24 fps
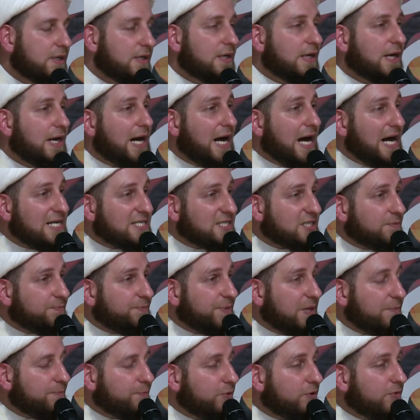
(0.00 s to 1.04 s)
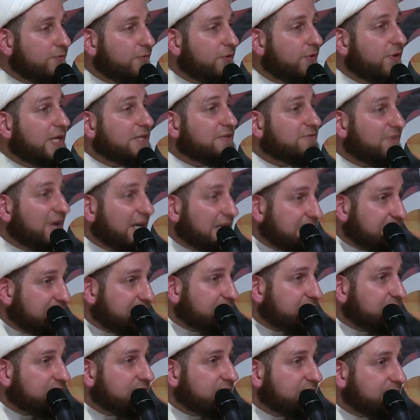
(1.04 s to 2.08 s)
ask people for
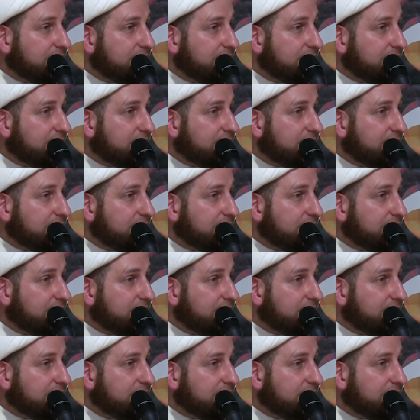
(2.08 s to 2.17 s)
advice.